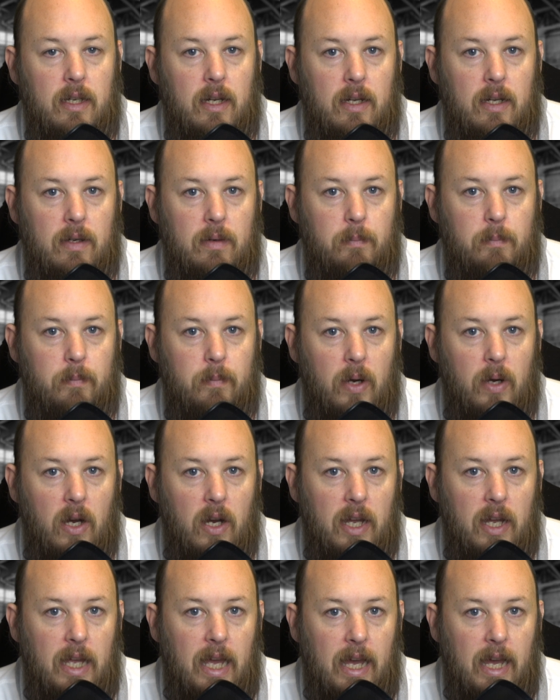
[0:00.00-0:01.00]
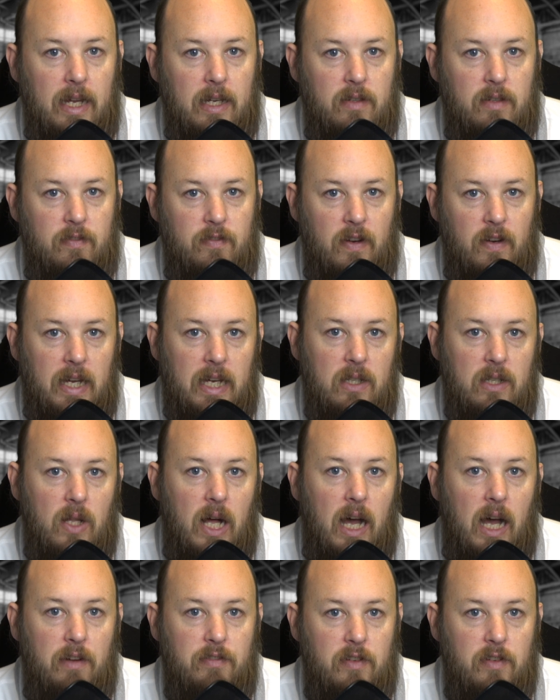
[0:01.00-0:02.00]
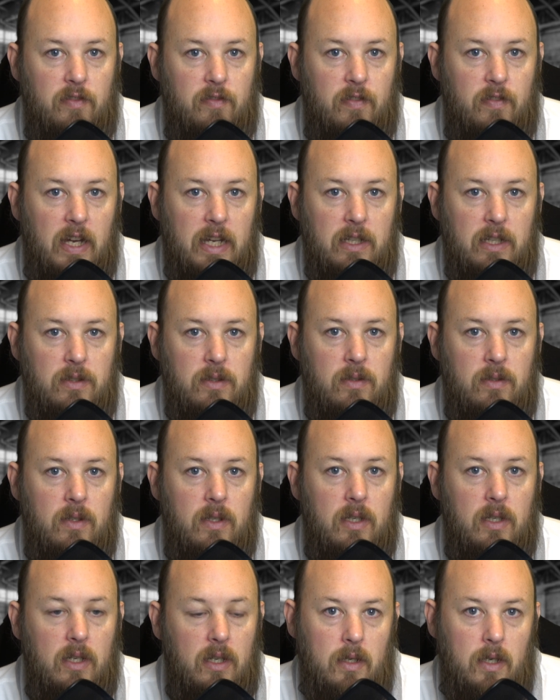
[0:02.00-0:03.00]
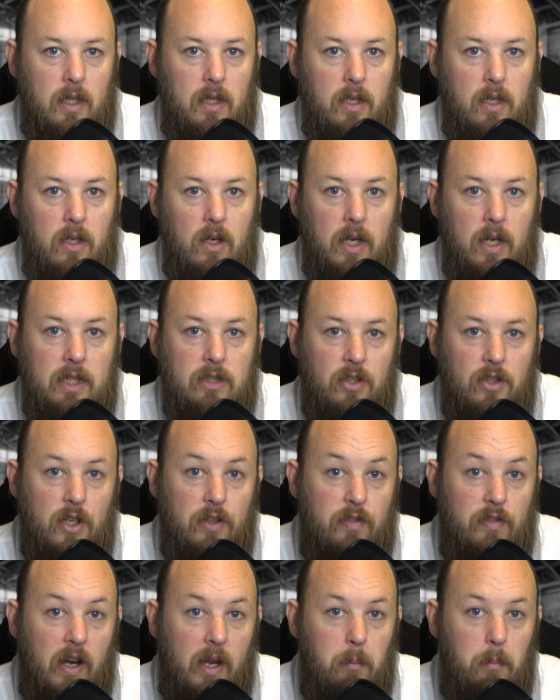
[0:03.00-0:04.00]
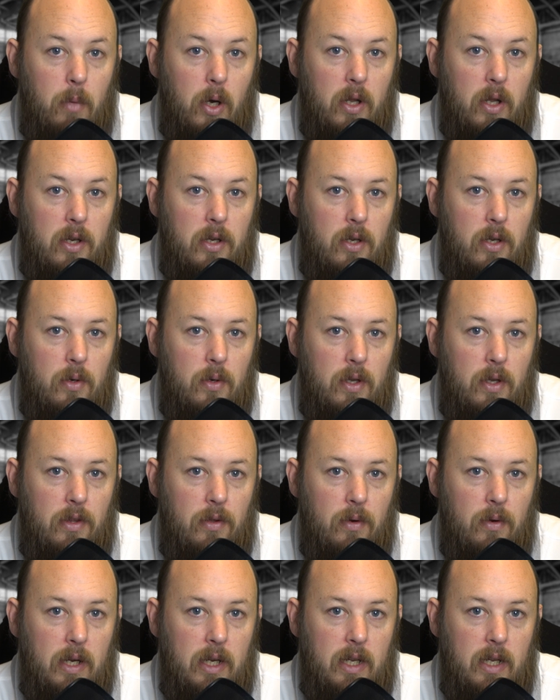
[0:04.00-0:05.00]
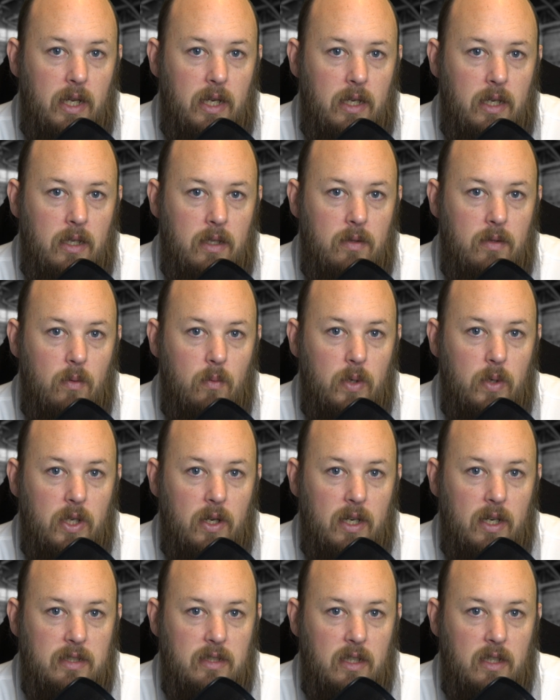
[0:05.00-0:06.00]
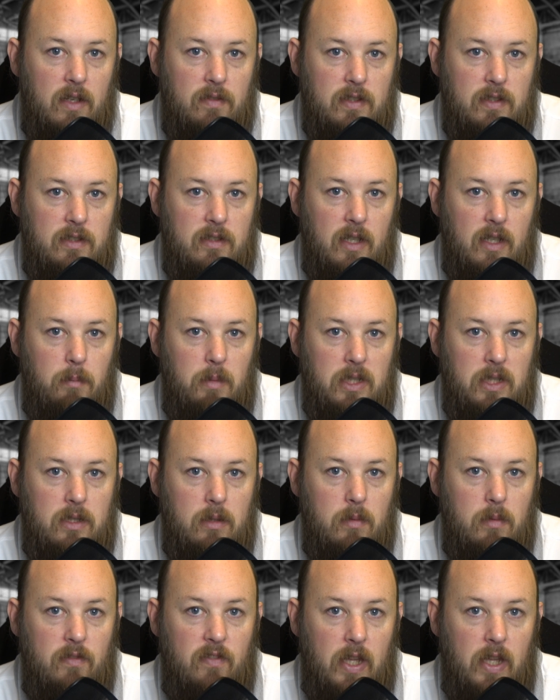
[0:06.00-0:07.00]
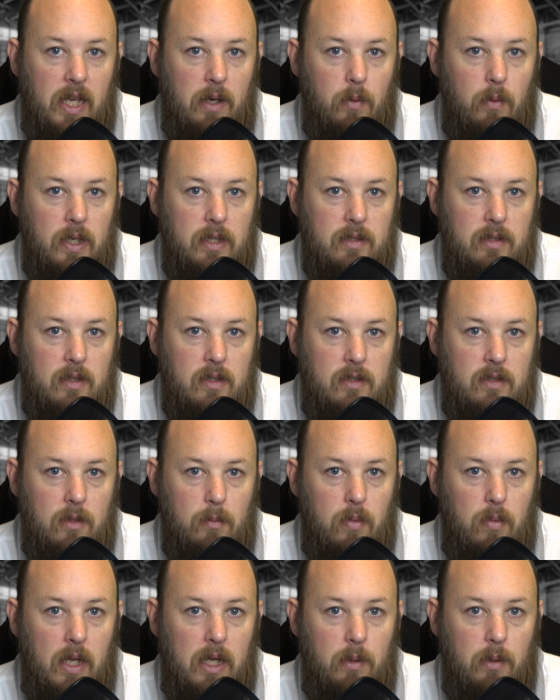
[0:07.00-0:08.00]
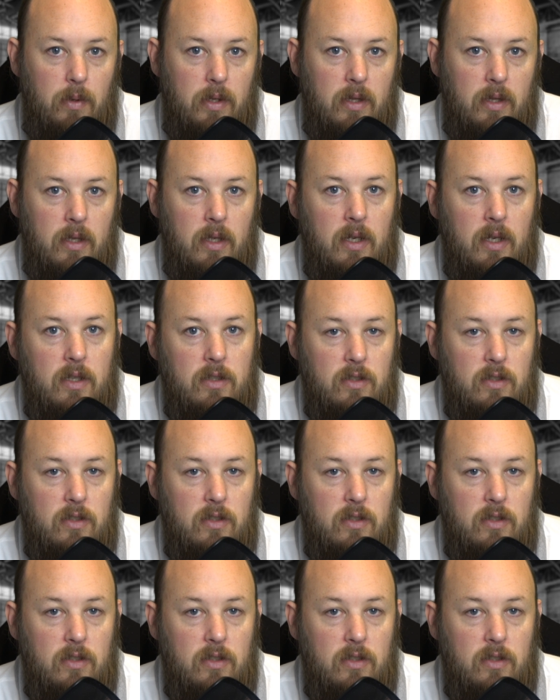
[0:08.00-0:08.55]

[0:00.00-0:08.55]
I had fail after fail, and the guys over at Monocure 3D were nice enough to send me some of their resin to play with.